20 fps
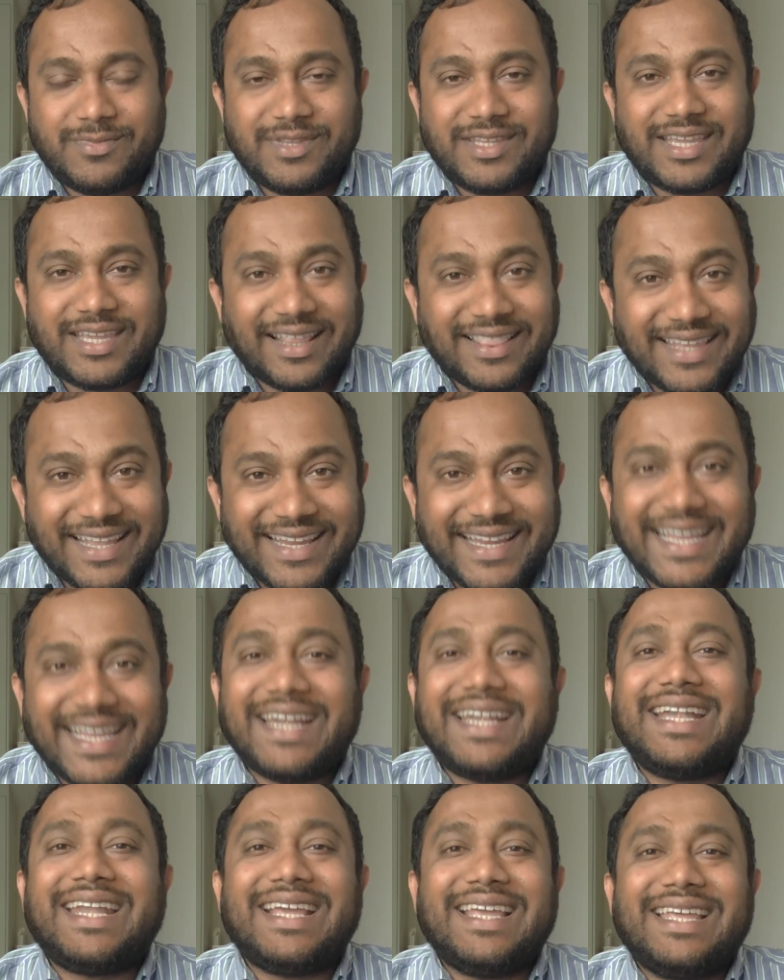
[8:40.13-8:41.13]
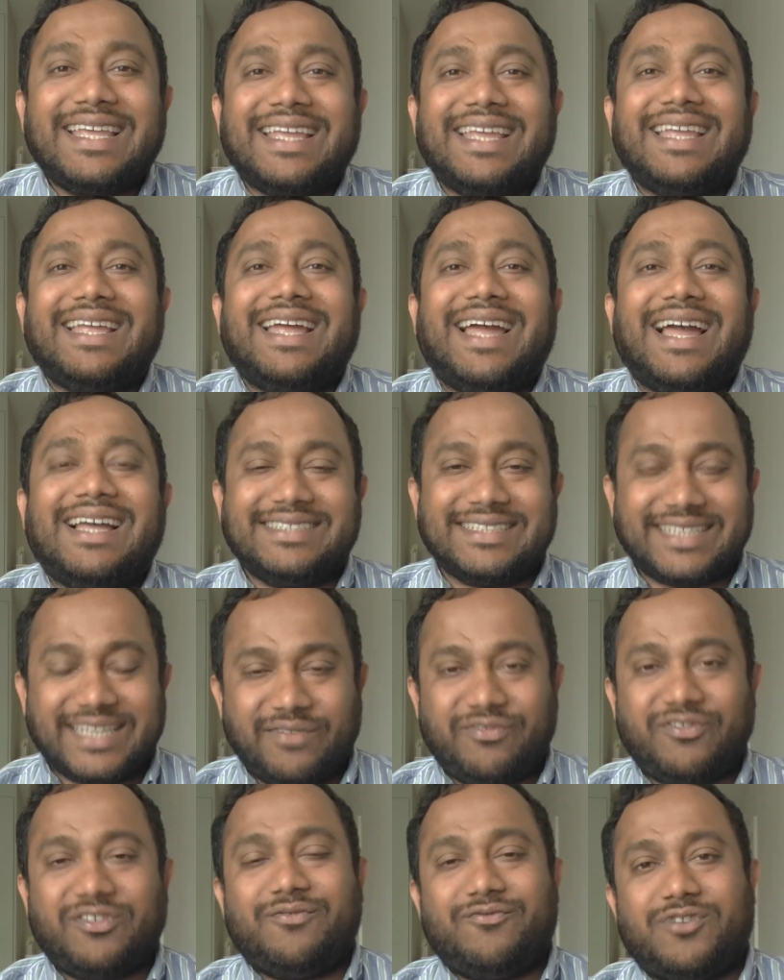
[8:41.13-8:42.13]
Can they get as a
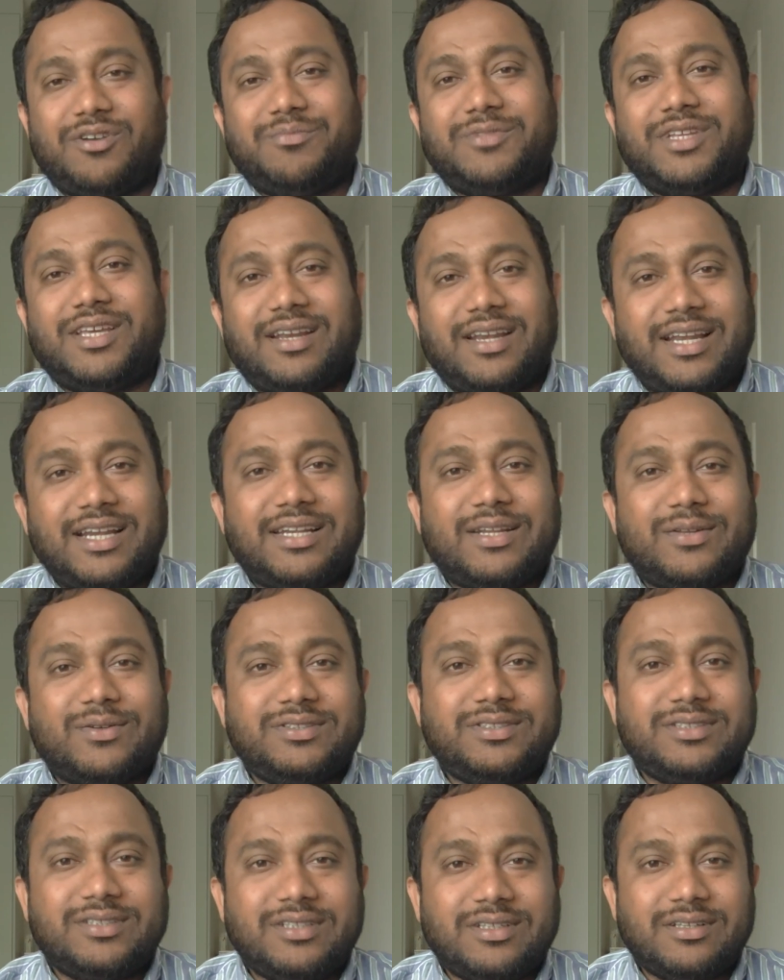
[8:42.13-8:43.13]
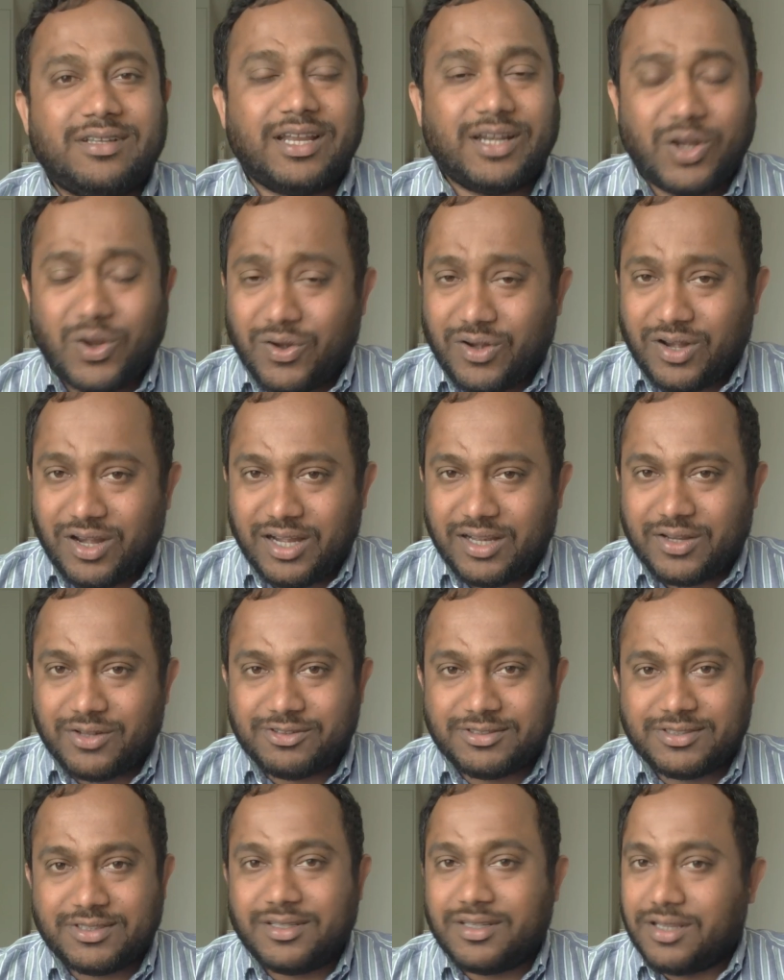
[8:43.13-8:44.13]
gift from their relatives and
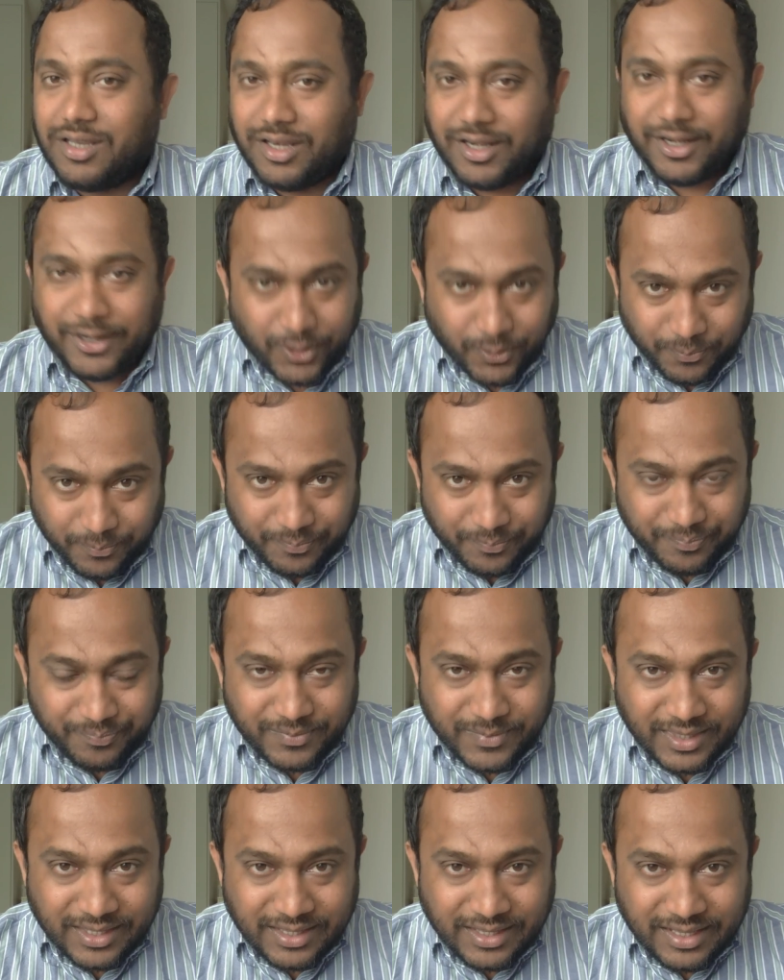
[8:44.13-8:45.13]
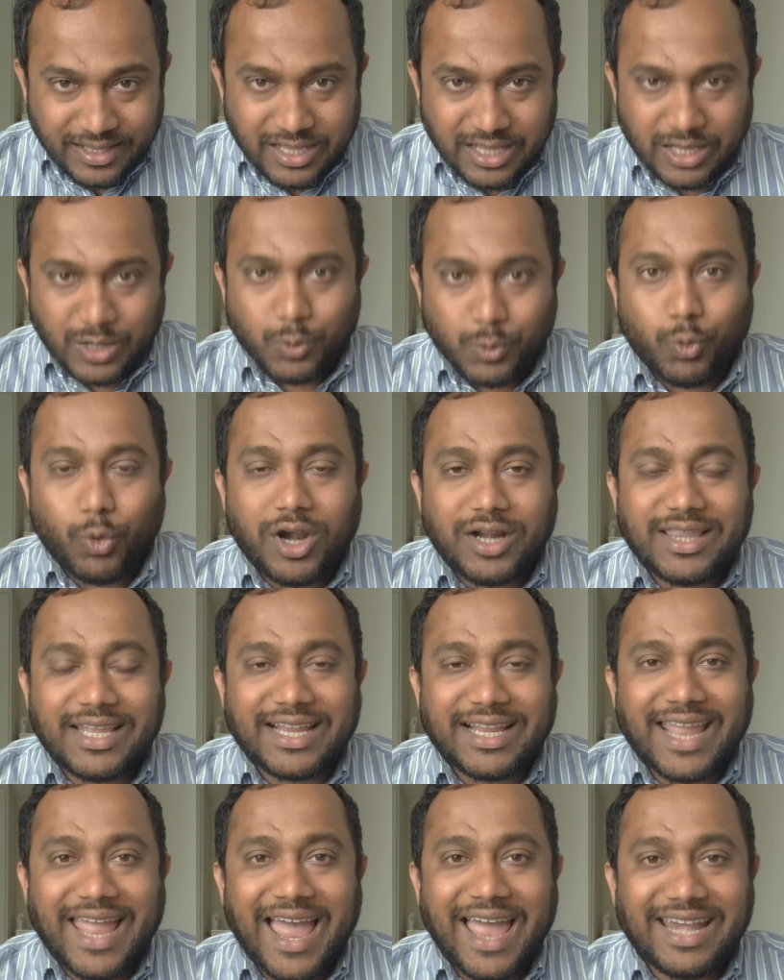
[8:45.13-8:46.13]
non-relatives? No. What
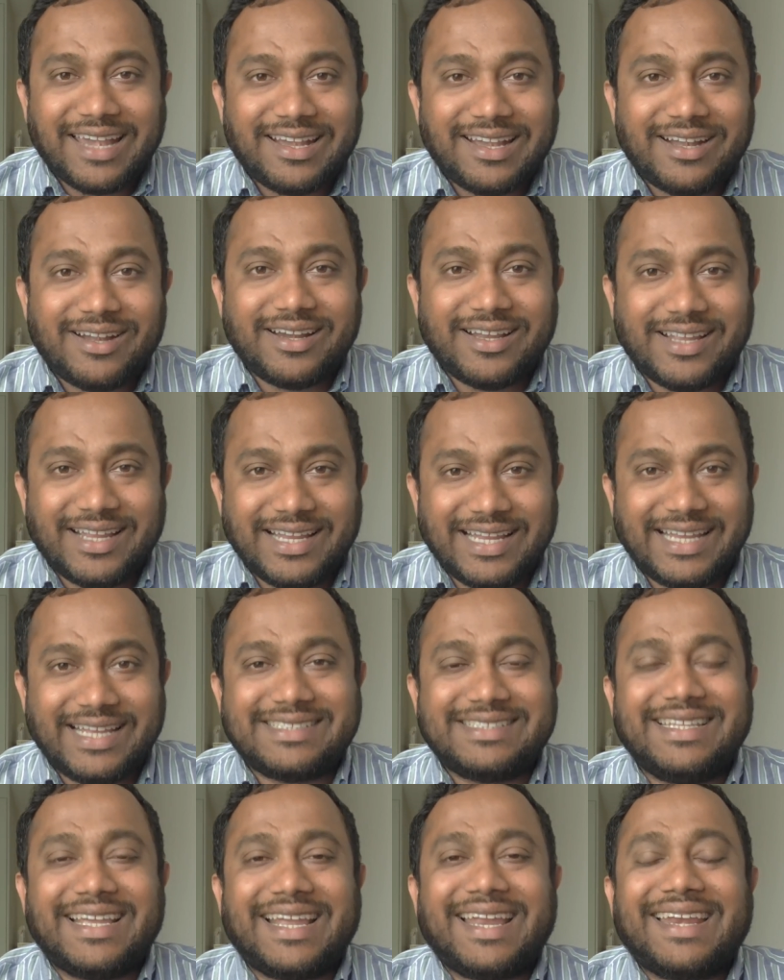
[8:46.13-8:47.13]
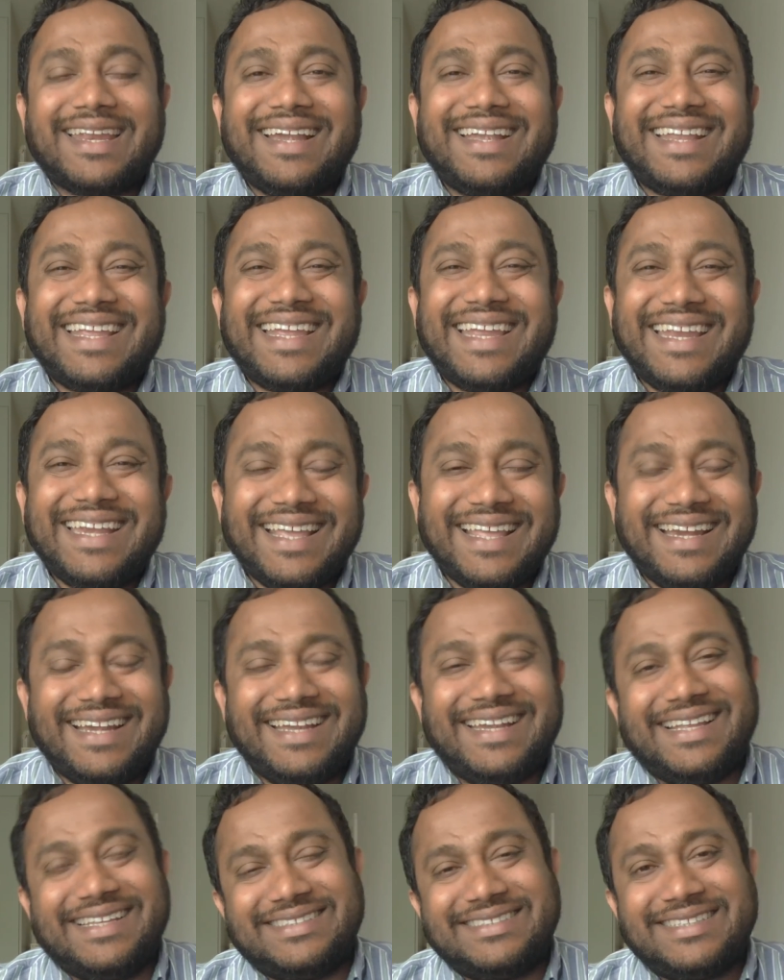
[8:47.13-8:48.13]
they can is they can get
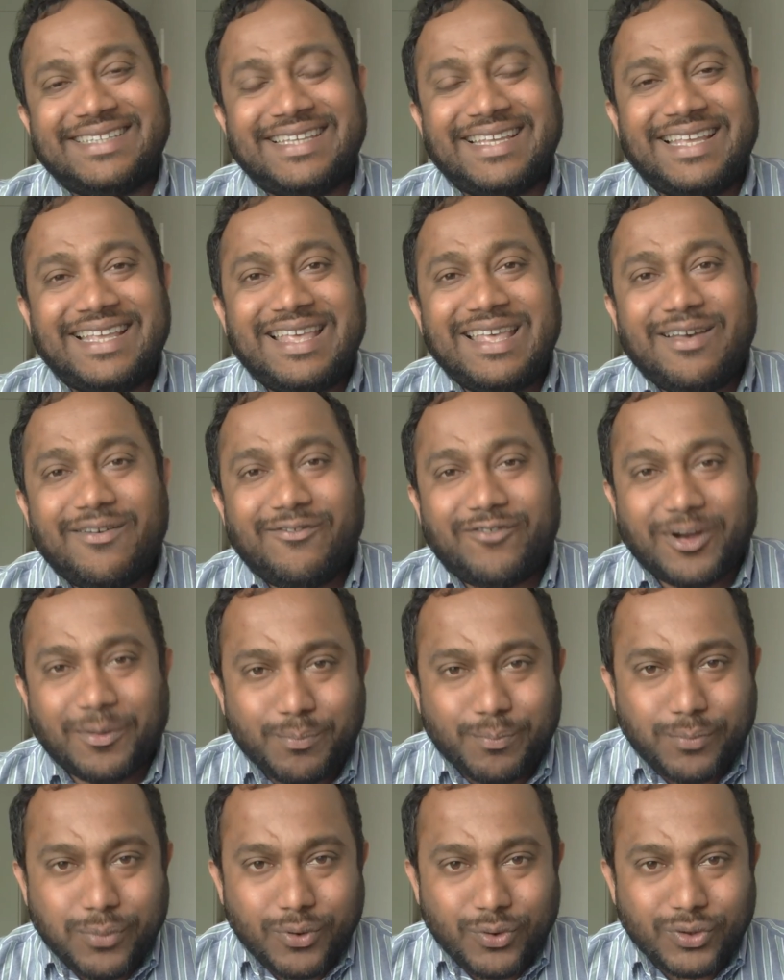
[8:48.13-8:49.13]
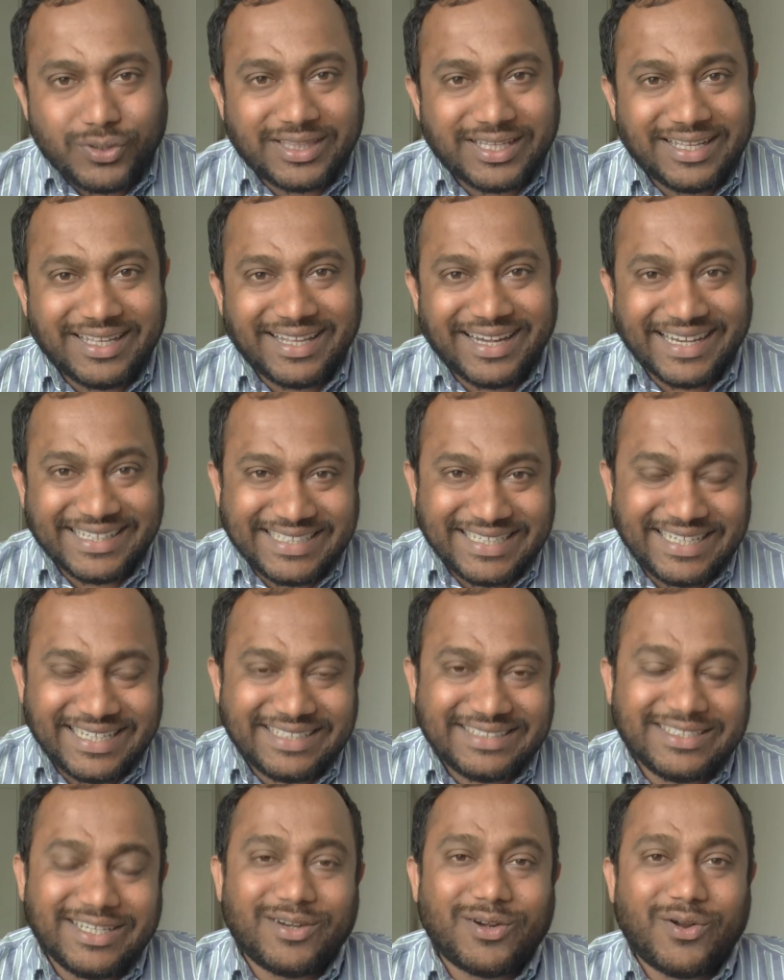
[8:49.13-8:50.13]
inheritance from both
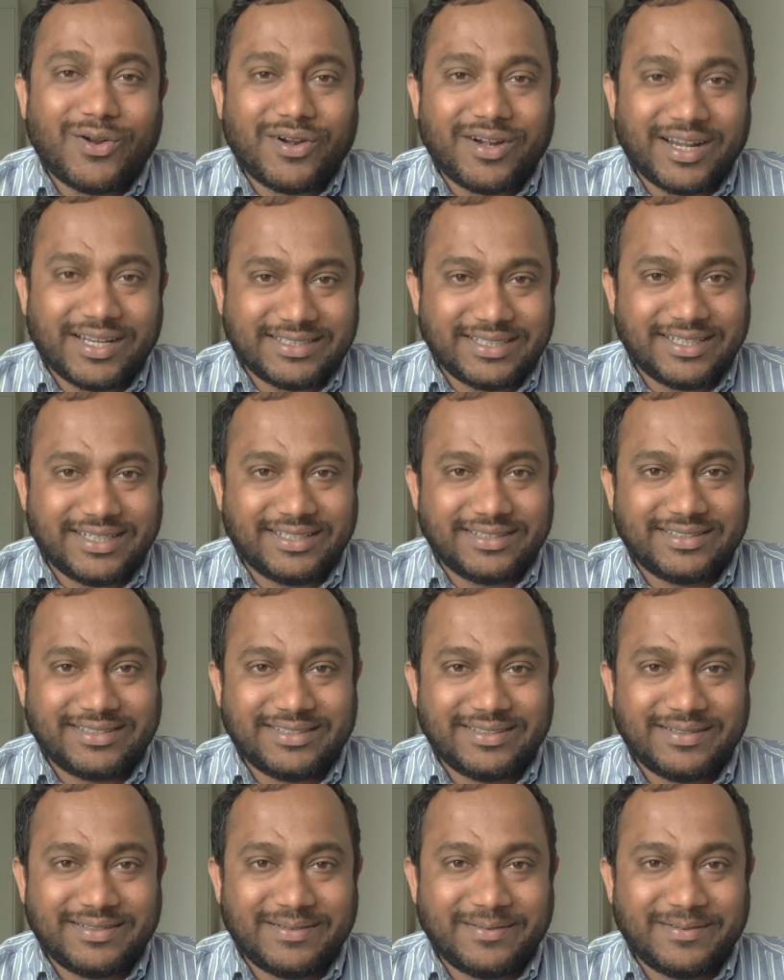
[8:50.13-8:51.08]
residents and non-residents,